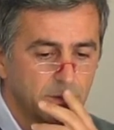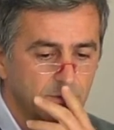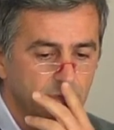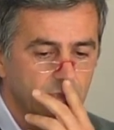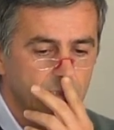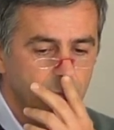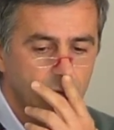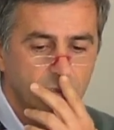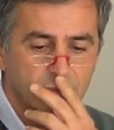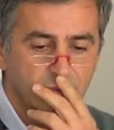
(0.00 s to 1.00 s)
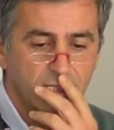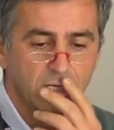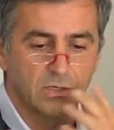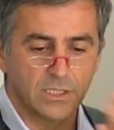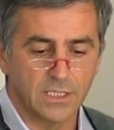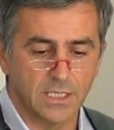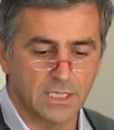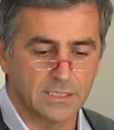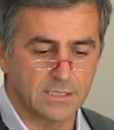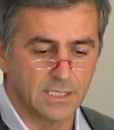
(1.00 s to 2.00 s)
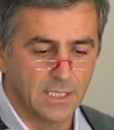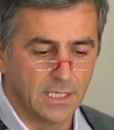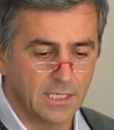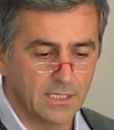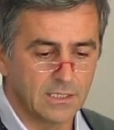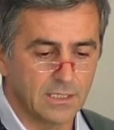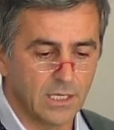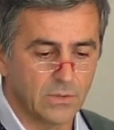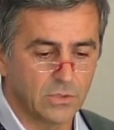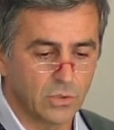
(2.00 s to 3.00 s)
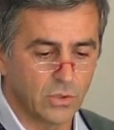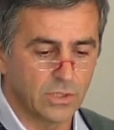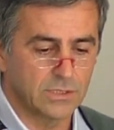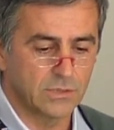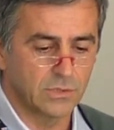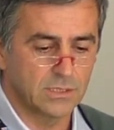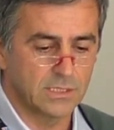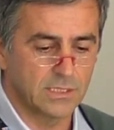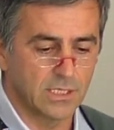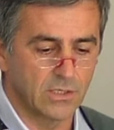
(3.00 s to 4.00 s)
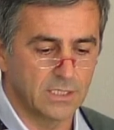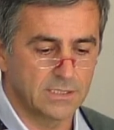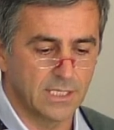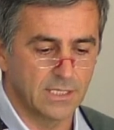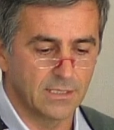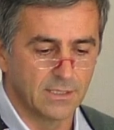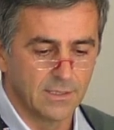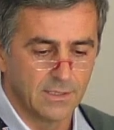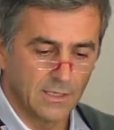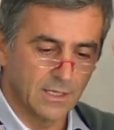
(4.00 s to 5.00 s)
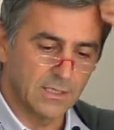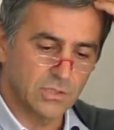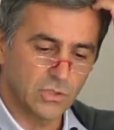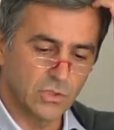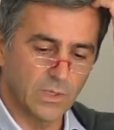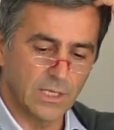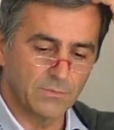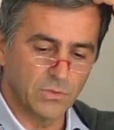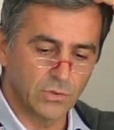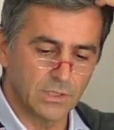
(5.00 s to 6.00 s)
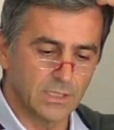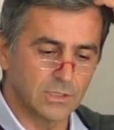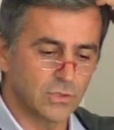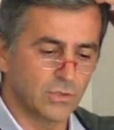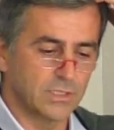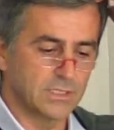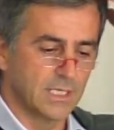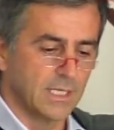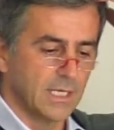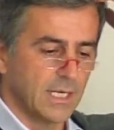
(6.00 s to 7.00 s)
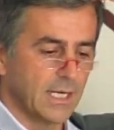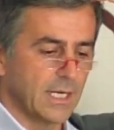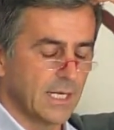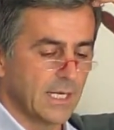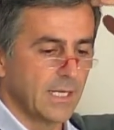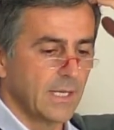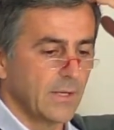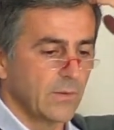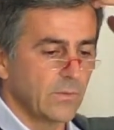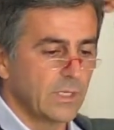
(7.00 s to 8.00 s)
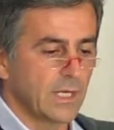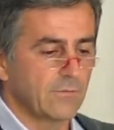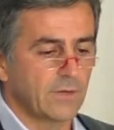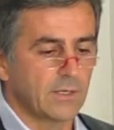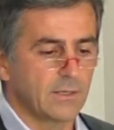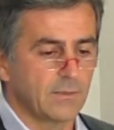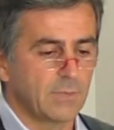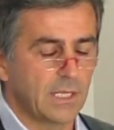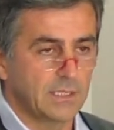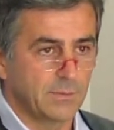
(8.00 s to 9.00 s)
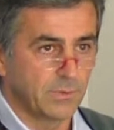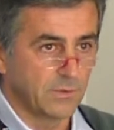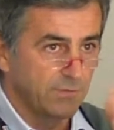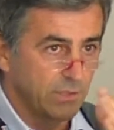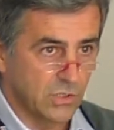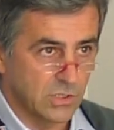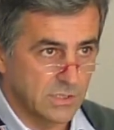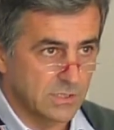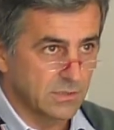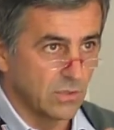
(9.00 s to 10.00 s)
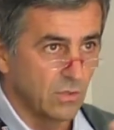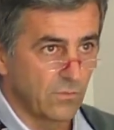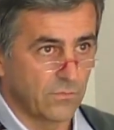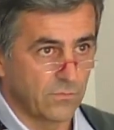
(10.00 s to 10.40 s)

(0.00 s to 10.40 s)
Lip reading: videos, because we now realize, and our drawings, you will see now, let's say, I'll show you while I'm talking, I'll show you this. We have multiple videos of